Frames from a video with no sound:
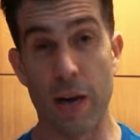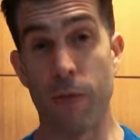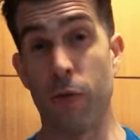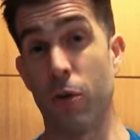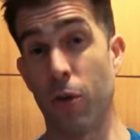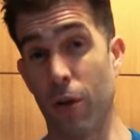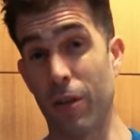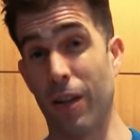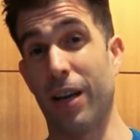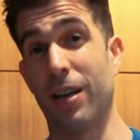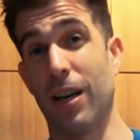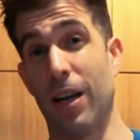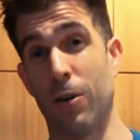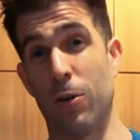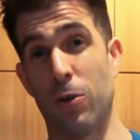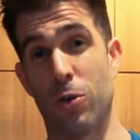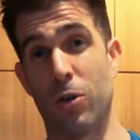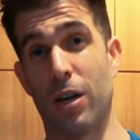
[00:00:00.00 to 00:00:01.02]
And if you don't like
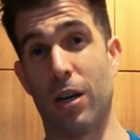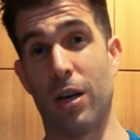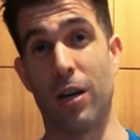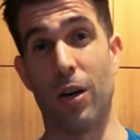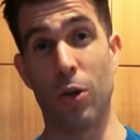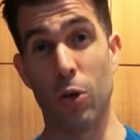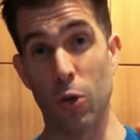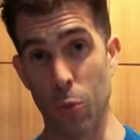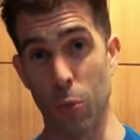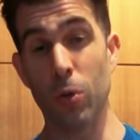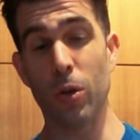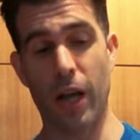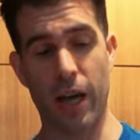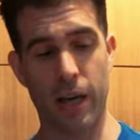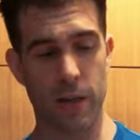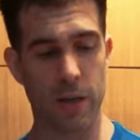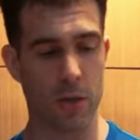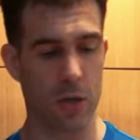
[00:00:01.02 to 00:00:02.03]
Nando's chicken, you will
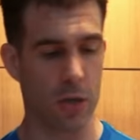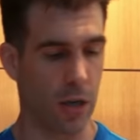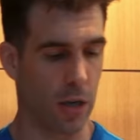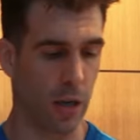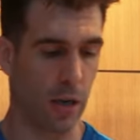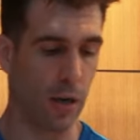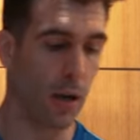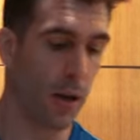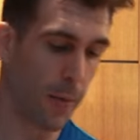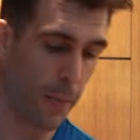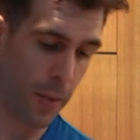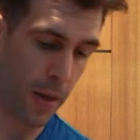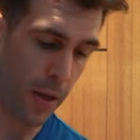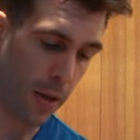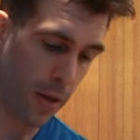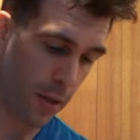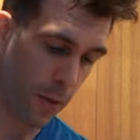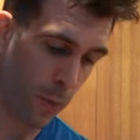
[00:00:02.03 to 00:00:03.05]
like this chicken.
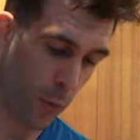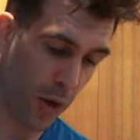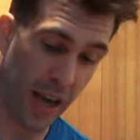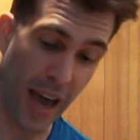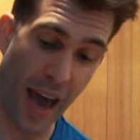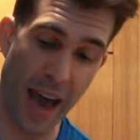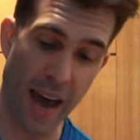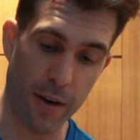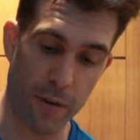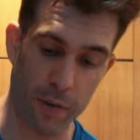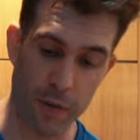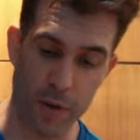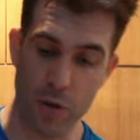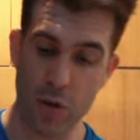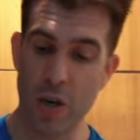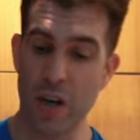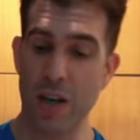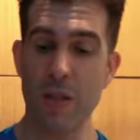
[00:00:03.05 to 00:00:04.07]
We have
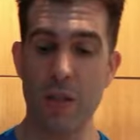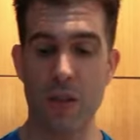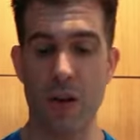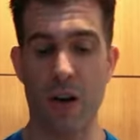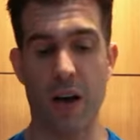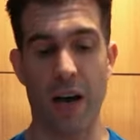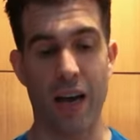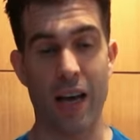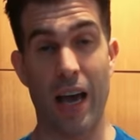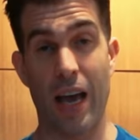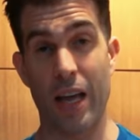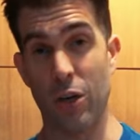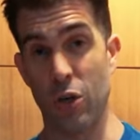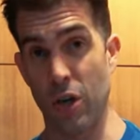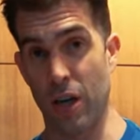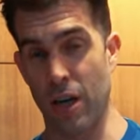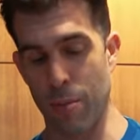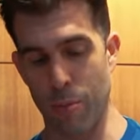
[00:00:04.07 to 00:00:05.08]
chicken thigh and
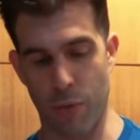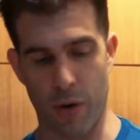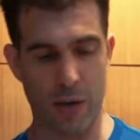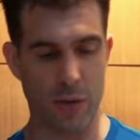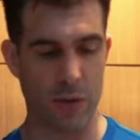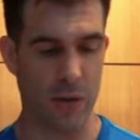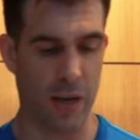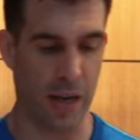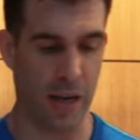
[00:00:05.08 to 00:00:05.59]
chicken breast